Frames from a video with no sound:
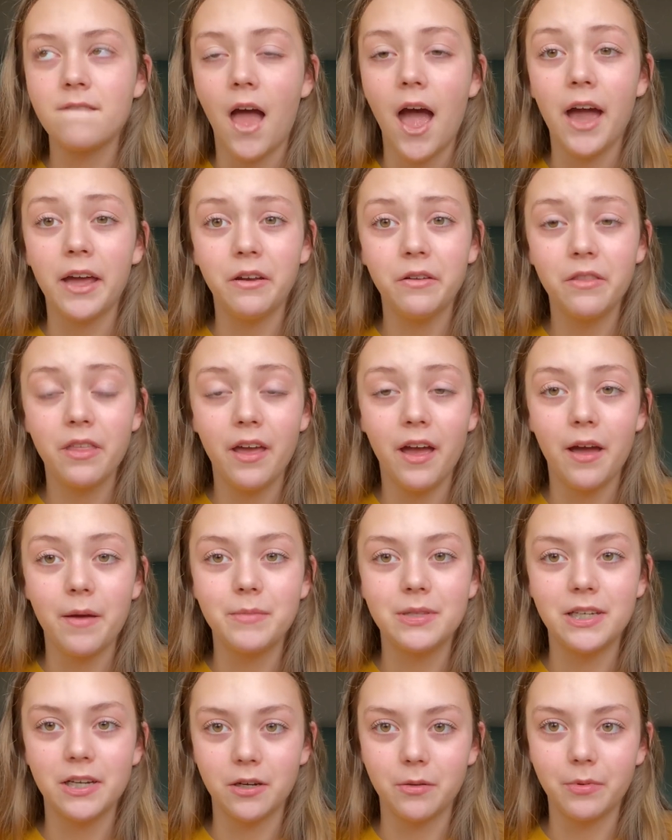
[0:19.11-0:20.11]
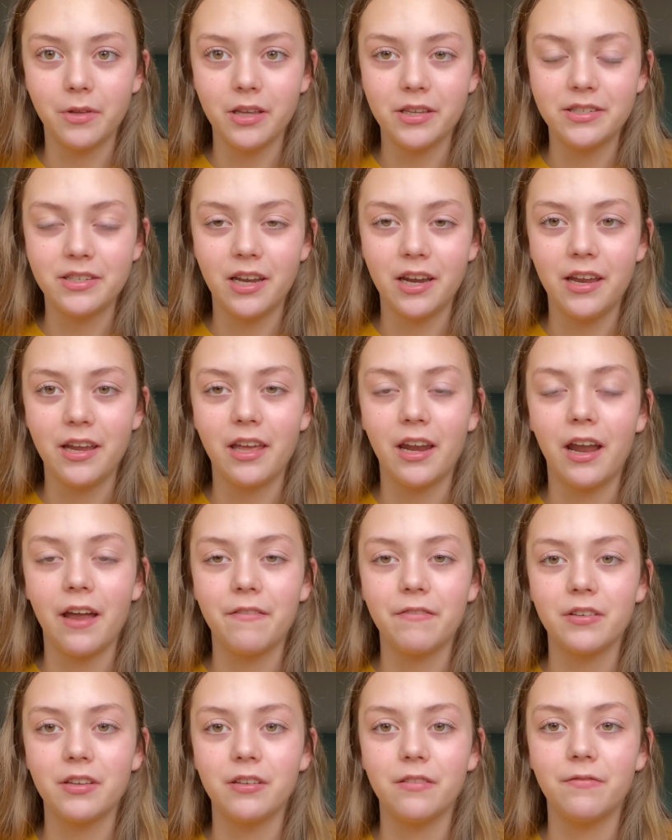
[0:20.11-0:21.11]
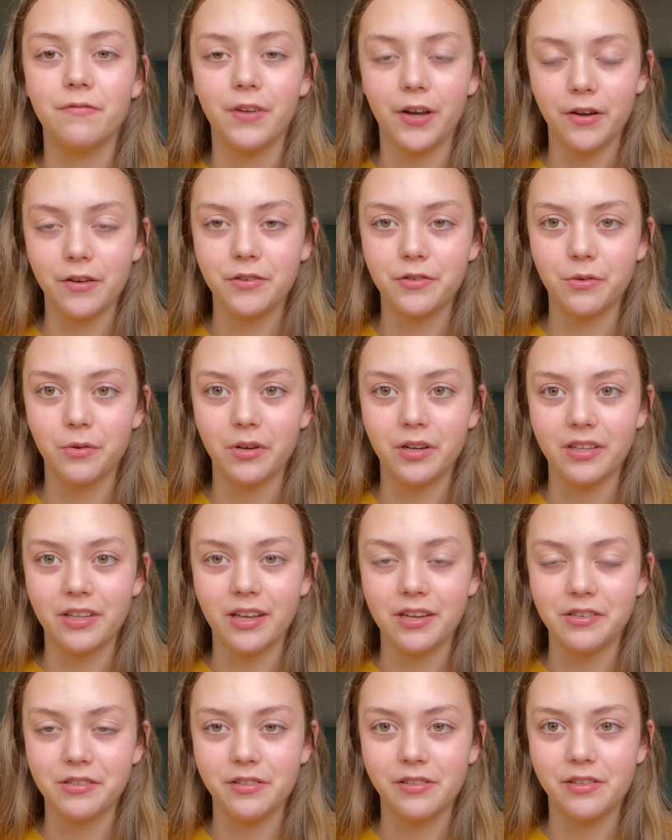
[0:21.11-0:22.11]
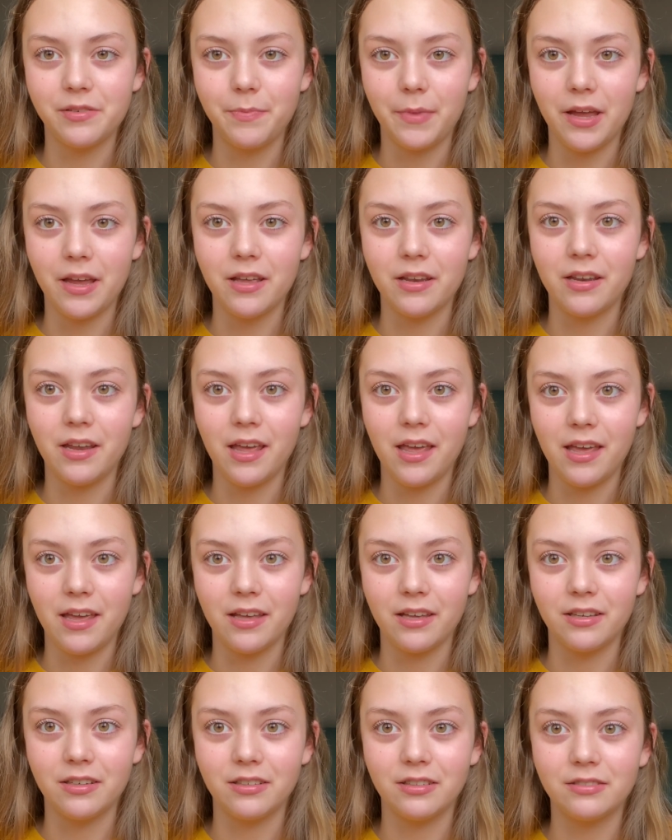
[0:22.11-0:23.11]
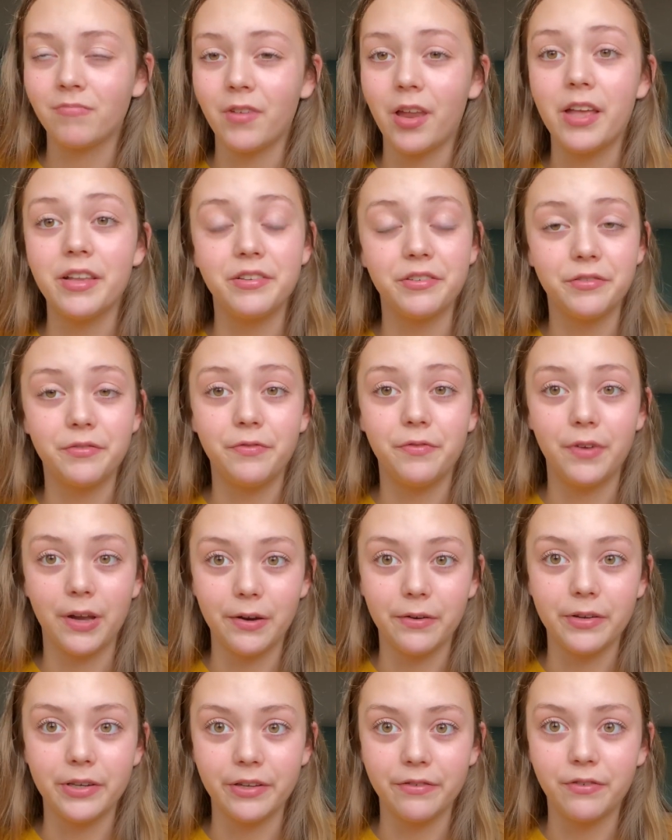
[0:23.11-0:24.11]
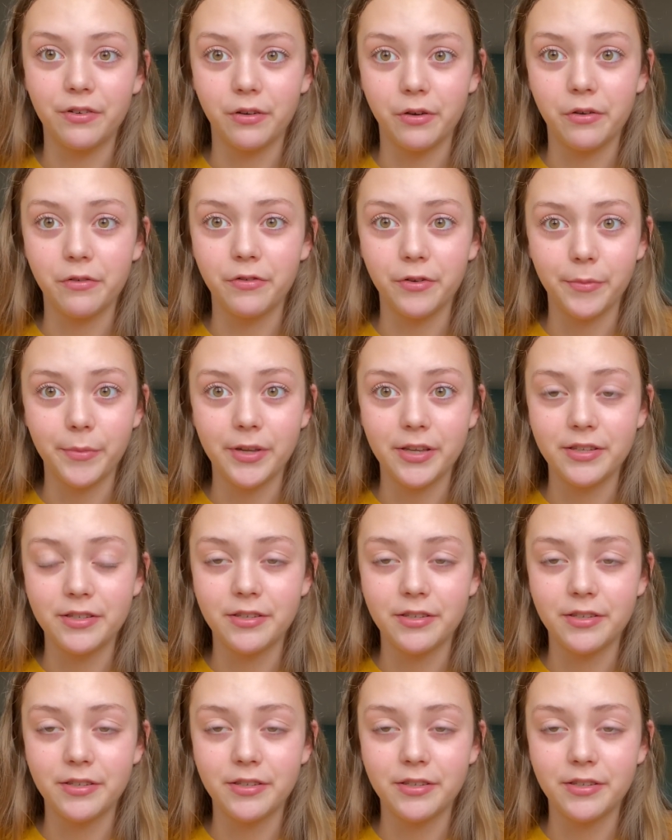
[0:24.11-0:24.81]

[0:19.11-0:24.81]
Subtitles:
I know that I'm terrible at studying and I have a very short attention span, and it's just very difficult for me.